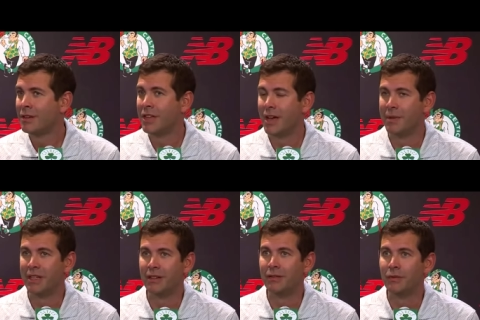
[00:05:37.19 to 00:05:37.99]
Yeah, I
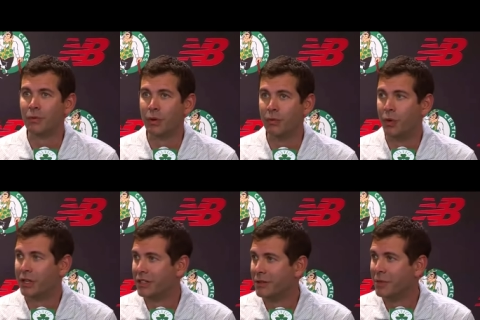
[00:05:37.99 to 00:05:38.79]
mean, we've
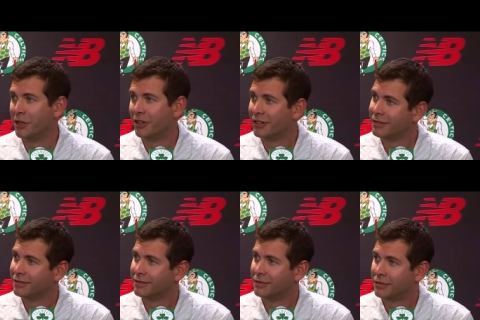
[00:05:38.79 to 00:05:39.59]
wanted him here
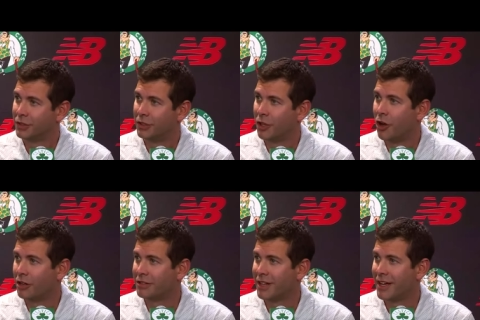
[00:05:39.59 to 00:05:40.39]
for a
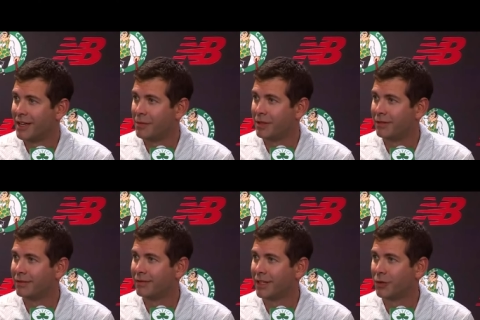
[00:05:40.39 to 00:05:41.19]
long time, and
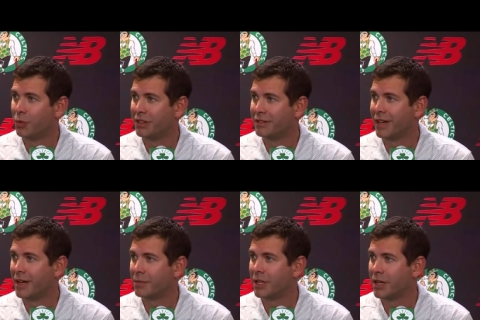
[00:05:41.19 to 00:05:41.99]
and when the
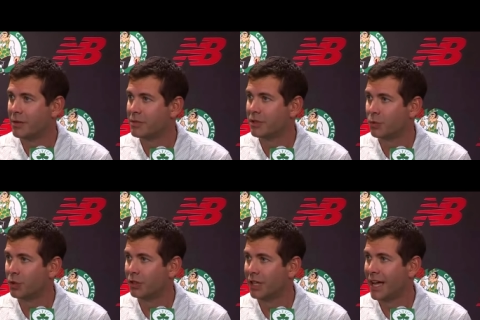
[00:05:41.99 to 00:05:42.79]
time comes and
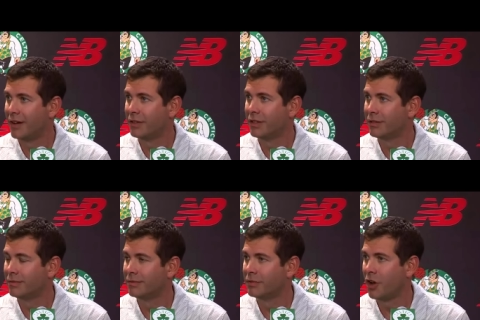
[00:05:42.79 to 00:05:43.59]
we're allowed to
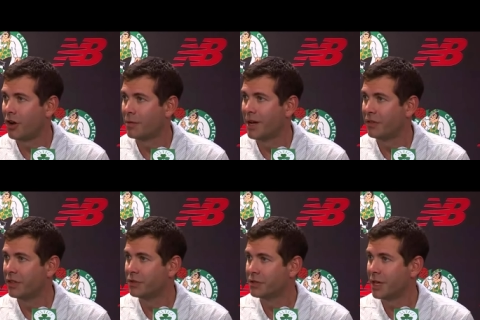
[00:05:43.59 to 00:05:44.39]
talk about
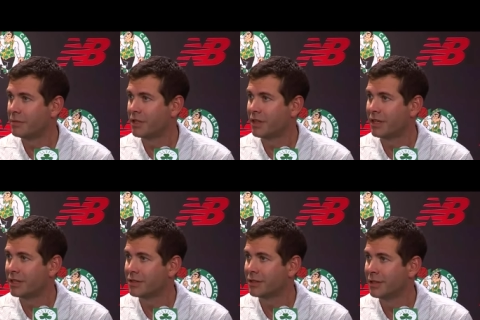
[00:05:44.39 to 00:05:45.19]
those types of
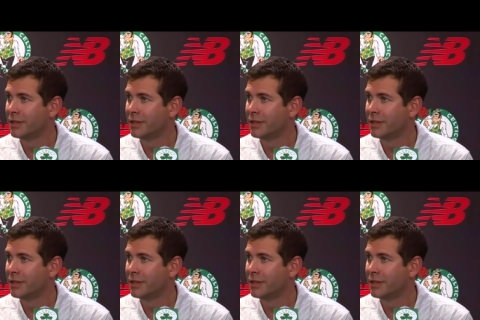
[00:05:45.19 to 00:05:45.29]
things,